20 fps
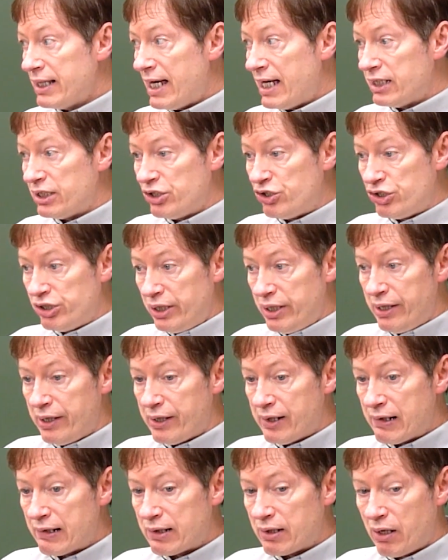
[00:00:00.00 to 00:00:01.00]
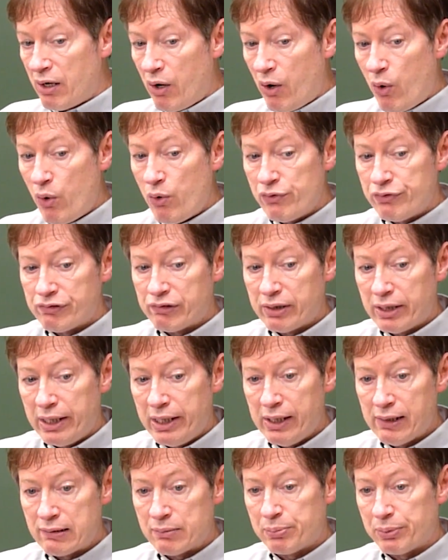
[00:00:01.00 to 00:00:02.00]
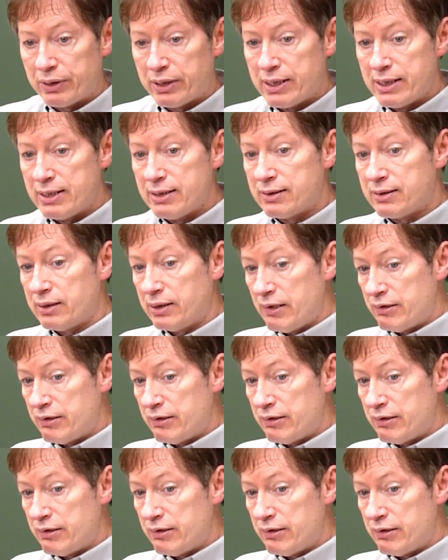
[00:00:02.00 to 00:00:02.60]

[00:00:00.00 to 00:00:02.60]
that chair over here, please.